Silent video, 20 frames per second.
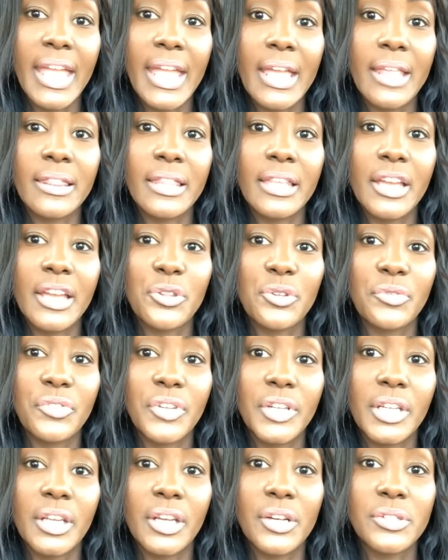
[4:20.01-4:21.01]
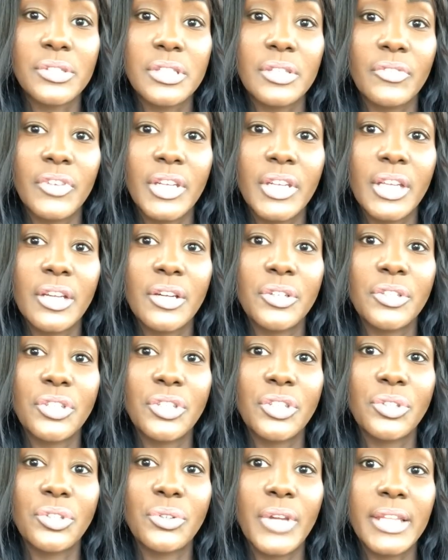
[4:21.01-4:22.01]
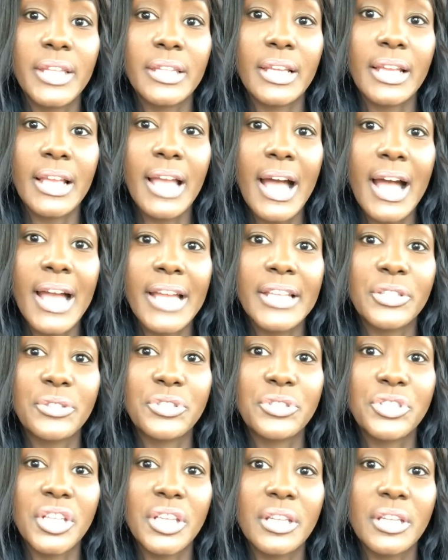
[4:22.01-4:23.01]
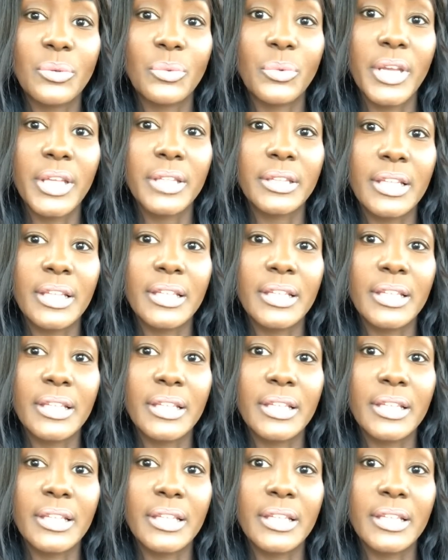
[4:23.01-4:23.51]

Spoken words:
and the other videos, the video you and the guy you cheated with